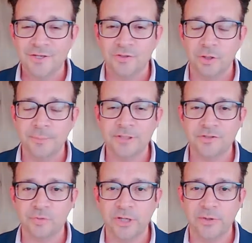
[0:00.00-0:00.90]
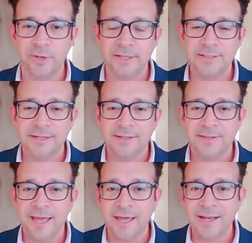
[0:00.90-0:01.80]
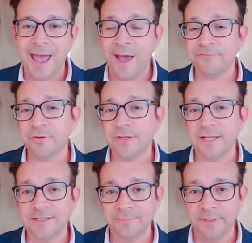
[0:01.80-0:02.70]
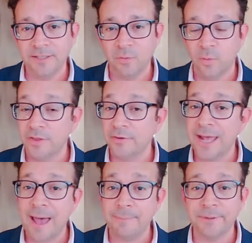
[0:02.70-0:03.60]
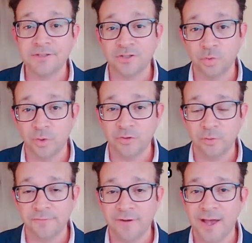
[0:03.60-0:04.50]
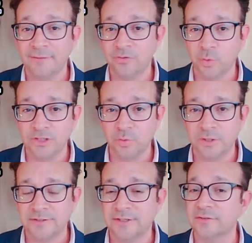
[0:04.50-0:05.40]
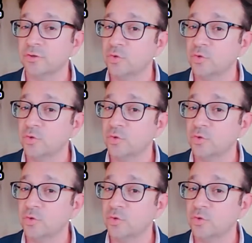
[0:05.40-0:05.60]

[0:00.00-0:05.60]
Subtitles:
So let me just reiterate that after the next peak, whether it happens in 2025, 2026, or